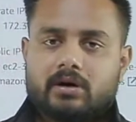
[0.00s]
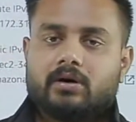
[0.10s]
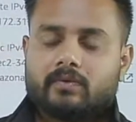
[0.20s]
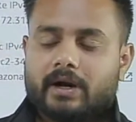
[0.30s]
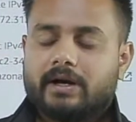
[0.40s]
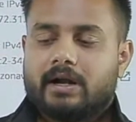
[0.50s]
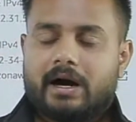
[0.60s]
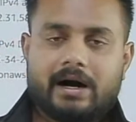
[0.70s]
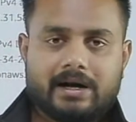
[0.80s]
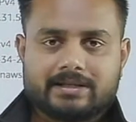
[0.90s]
right?
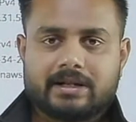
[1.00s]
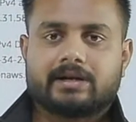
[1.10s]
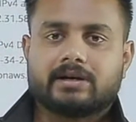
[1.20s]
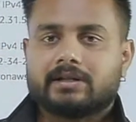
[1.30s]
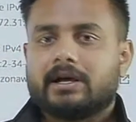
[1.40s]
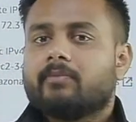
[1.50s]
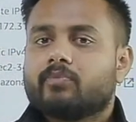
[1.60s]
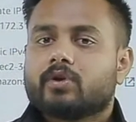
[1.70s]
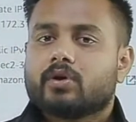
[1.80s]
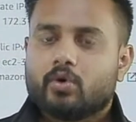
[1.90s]
I selected the
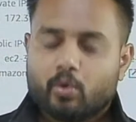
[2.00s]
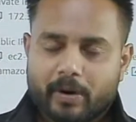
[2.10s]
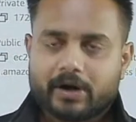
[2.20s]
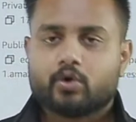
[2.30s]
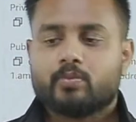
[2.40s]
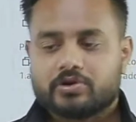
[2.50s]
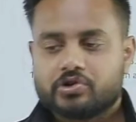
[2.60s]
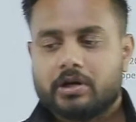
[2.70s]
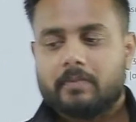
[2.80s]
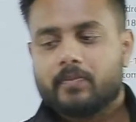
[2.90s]
Ubuntu
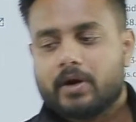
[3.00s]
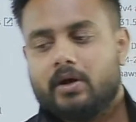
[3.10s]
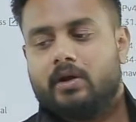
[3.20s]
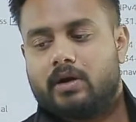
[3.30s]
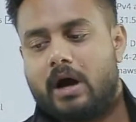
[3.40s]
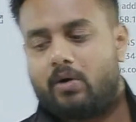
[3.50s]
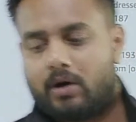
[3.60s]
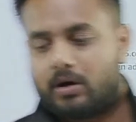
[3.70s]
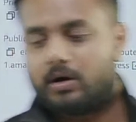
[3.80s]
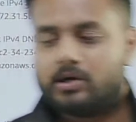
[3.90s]
machine.
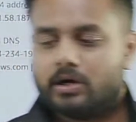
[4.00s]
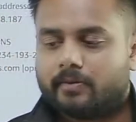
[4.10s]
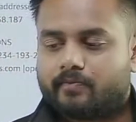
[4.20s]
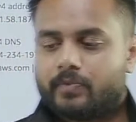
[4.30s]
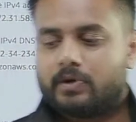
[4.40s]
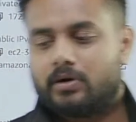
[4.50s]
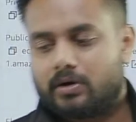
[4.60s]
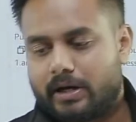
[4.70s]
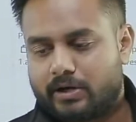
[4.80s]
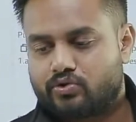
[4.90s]
Now here
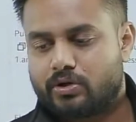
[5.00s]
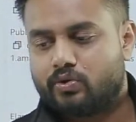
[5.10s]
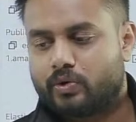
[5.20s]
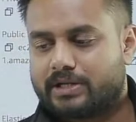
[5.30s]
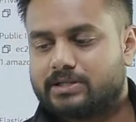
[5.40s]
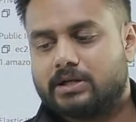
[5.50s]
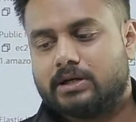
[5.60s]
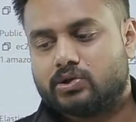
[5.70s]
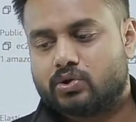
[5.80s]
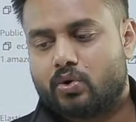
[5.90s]
actually you can
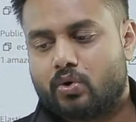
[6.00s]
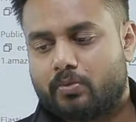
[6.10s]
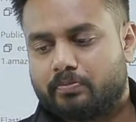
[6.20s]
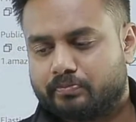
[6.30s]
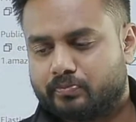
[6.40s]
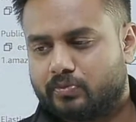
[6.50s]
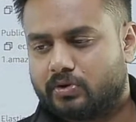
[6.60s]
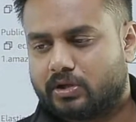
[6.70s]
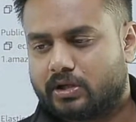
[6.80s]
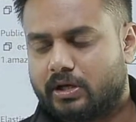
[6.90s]
see. So
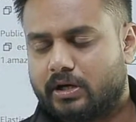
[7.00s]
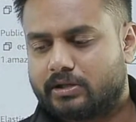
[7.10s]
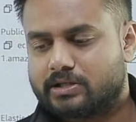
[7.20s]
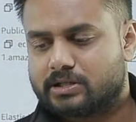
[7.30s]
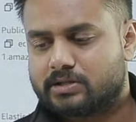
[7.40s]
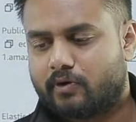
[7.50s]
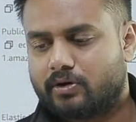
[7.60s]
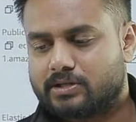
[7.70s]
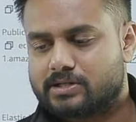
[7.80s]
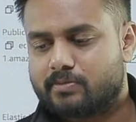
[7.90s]
here this is
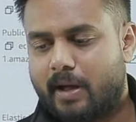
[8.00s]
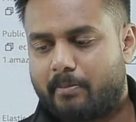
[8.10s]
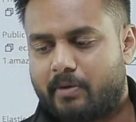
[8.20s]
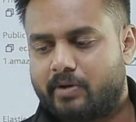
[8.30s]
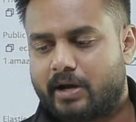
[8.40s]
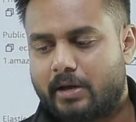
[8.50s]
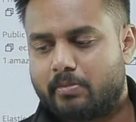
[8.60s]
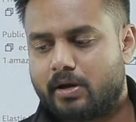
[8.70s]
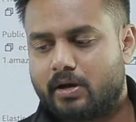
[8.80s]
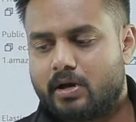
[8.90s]
what, this is my public
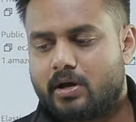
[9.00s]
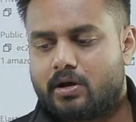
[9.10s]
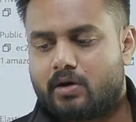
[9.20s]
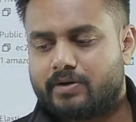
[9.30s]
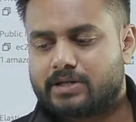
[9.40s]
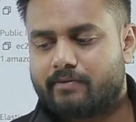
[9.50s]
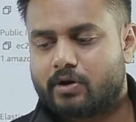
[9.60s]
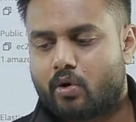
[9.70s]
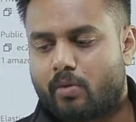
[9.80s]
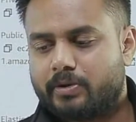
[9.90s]
IP. Now once I will
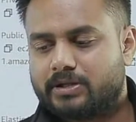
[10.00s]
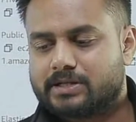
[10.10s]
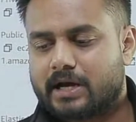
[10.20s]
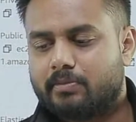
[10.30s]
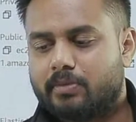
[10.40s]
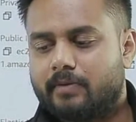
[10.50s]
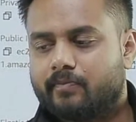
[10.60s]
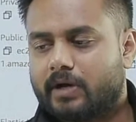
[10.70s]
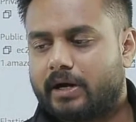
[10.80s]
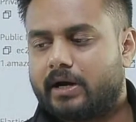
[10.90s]
copy this IP,
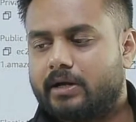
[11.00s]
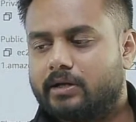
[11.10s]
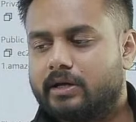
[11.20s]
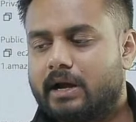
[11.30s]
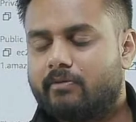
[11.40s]
and here I will